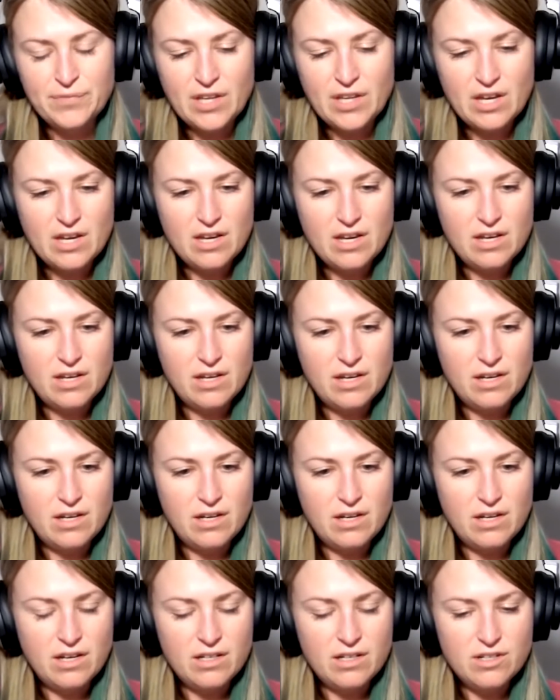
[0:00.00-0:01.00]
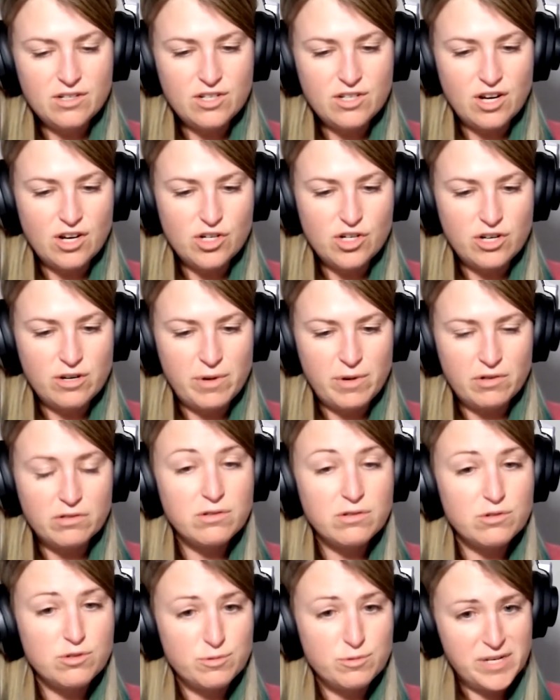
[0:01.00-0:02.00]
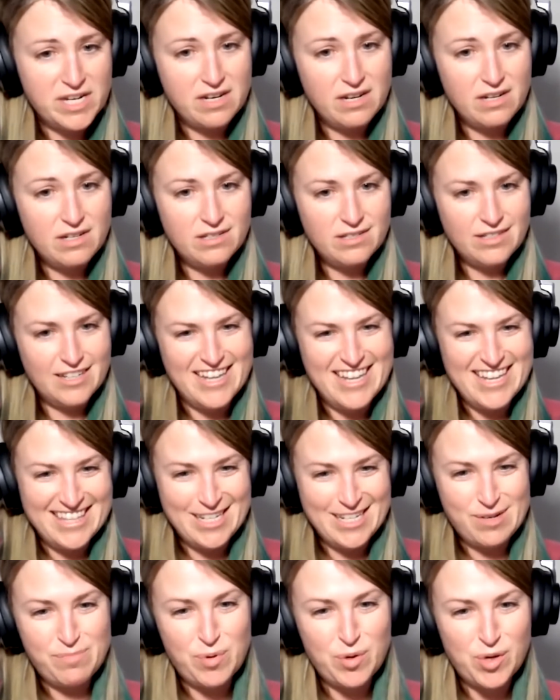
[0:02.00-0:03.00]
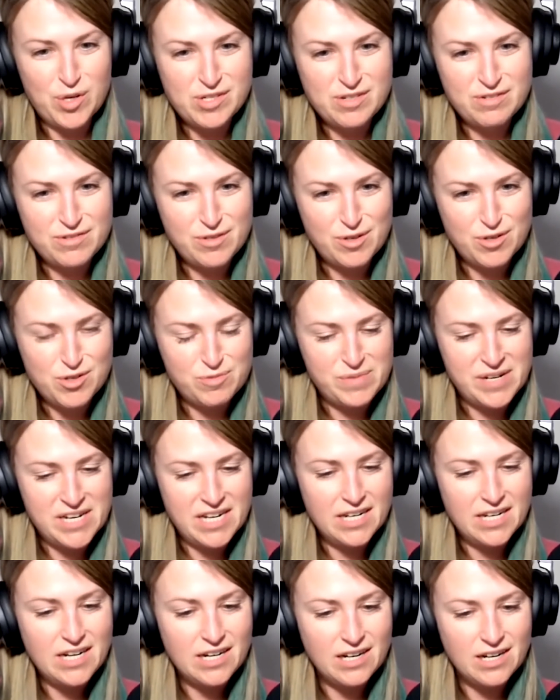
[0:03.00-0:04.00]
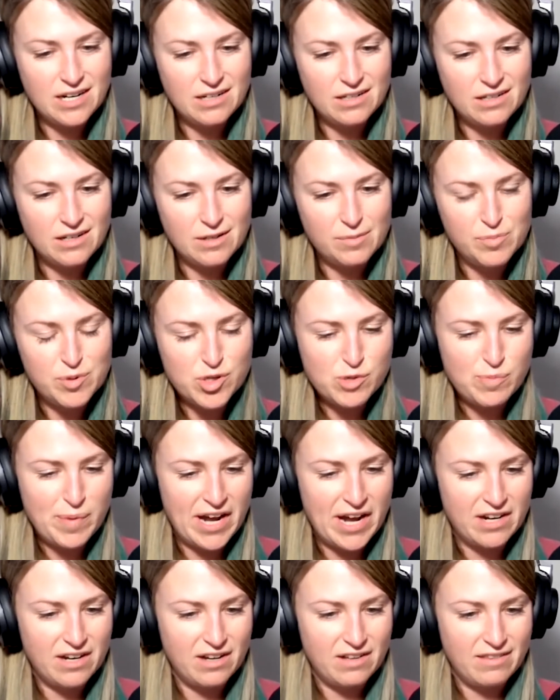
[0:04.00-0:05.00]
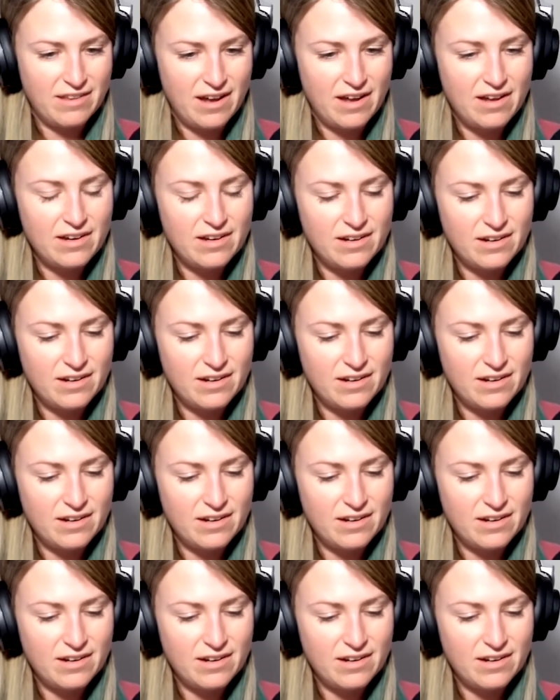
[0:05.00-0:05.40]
a discussion about social media and the importance of social media, and I got a lot of pushback on that